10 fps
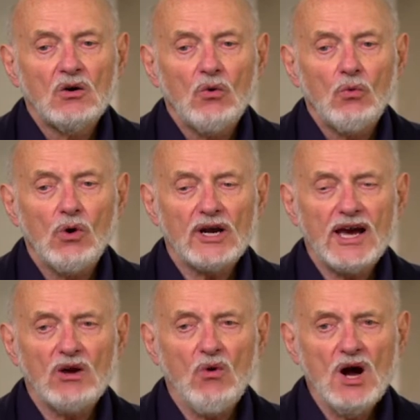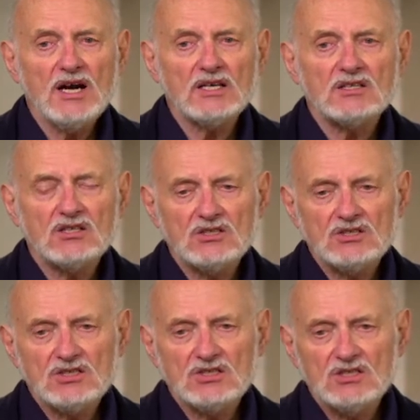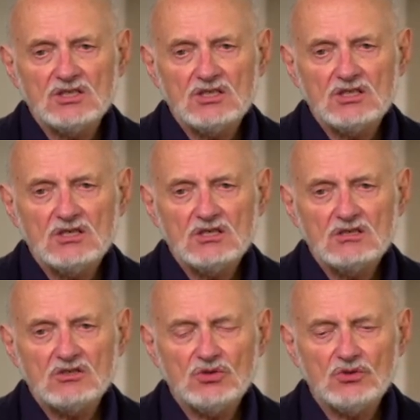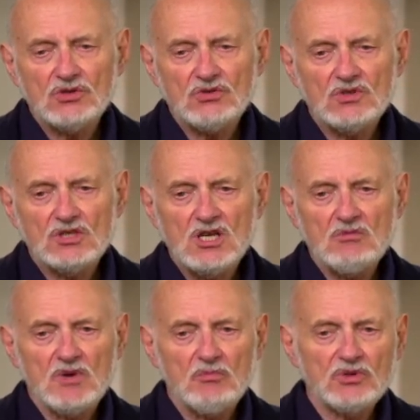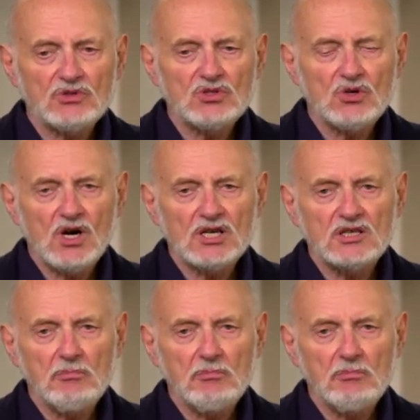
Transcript: what I want is the 2 or 3 team members who are